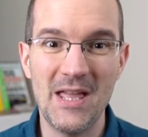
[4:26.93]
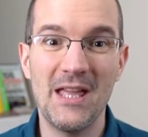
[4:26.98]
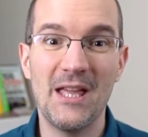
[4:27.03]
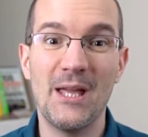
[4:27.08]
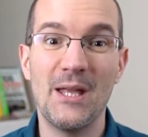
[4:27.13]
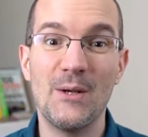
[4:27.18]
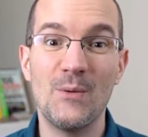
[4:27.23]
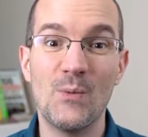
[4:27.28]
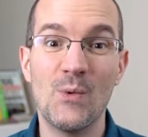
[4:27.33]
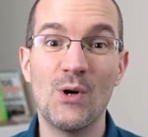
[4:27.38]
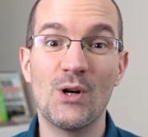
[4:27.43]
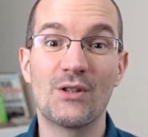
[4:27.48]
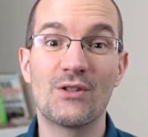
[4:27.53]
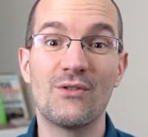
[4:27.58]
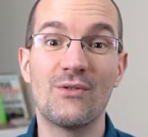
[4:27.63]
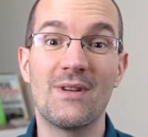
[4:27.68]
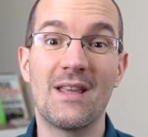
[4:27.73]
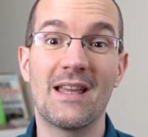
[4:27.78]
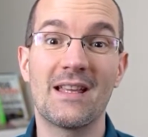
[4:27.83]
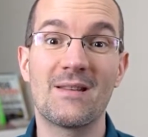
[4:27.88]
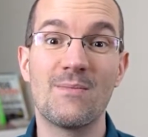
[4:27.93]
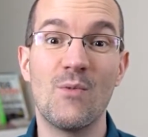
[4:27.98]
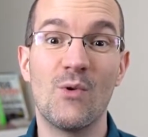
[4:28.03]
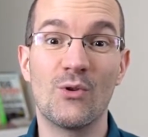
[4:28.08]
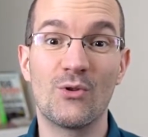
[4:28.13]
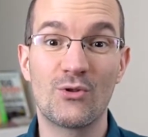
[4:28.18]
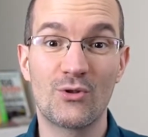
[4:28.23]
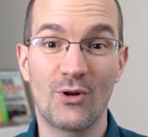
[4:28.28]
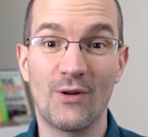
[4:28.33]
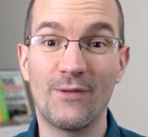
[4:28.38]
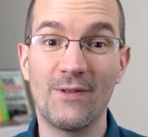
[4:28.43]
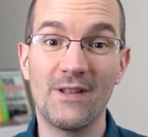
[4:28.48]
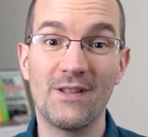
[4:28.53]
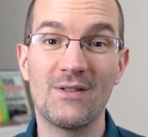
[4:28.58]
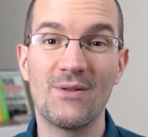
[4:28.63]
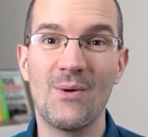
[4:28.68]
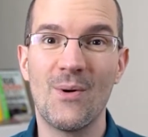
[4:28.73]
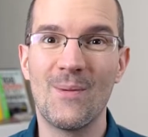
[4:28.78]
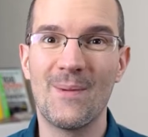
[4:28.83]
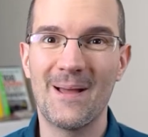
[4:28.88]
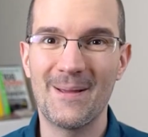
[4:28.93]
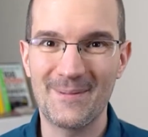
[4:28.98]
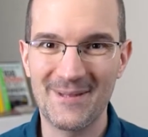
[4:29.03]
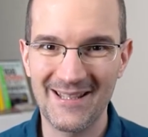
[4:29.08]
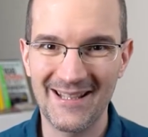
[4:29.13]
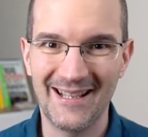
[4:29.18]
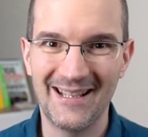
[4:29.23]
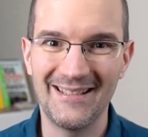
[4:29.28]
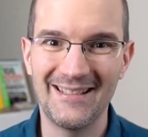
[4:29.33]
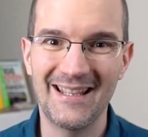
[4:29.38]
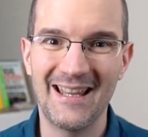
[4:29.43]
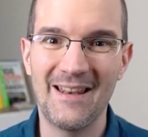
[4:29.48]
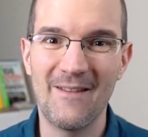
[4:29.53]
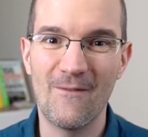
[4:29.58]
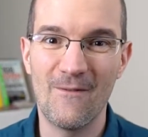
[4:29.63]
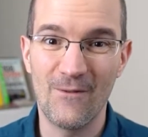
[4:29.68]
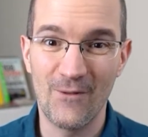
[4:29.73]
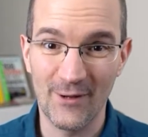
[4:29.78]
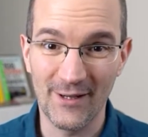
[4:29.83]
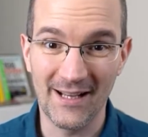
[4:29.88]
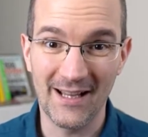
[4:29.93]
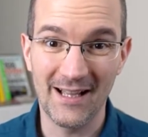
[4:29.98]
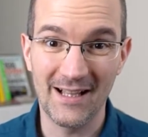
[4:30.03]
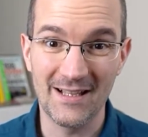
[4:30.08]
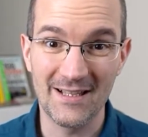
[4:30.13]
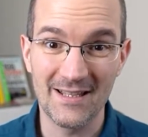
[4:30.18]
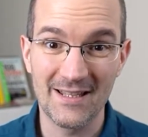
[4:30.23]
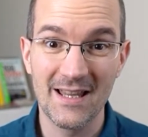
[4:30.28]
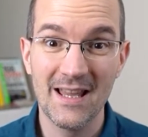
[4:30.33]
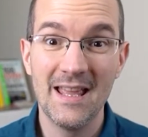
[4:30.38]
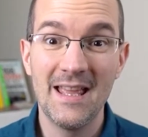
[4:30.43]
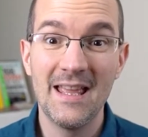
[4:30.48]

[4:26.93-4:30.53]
and work to get more traffic to your website and funnels.